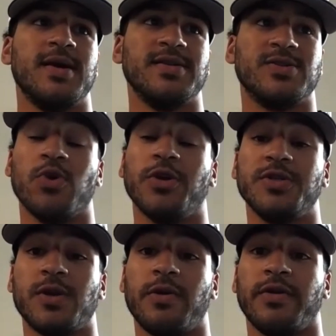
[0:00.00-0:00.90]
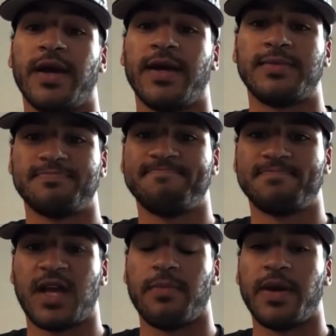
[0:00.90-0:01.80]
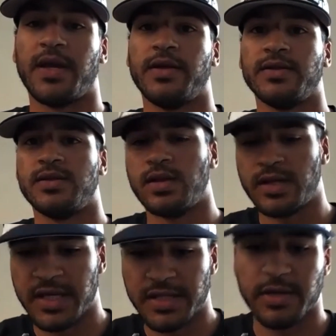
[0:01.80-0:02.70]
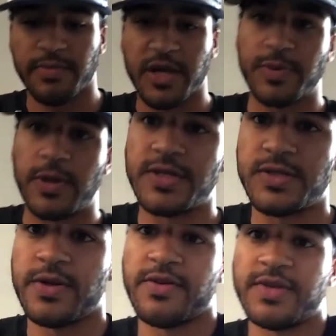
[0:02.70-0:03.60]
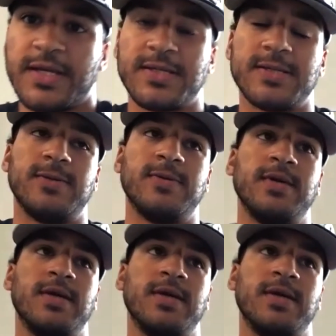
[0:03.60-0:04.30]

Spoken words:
It's really started like kind of paying attention to baseball history and everything. So